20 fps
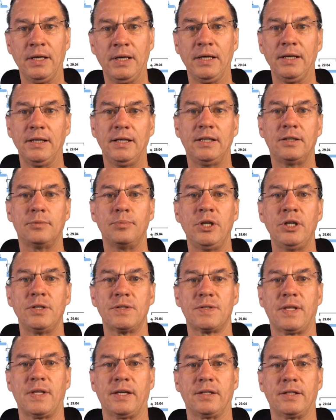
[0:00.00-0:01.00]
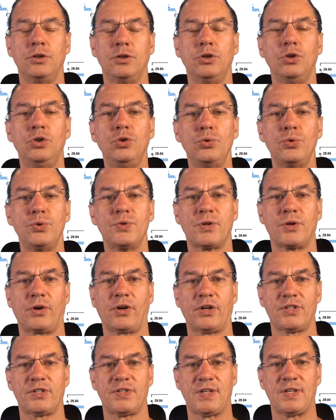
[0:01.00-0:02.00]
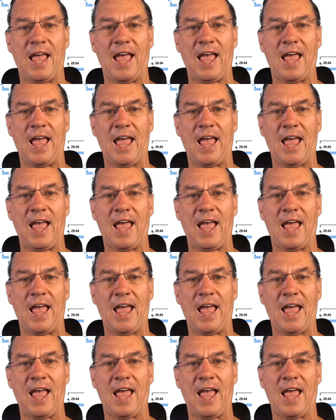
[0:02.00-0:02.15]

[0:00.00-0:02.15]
It means that users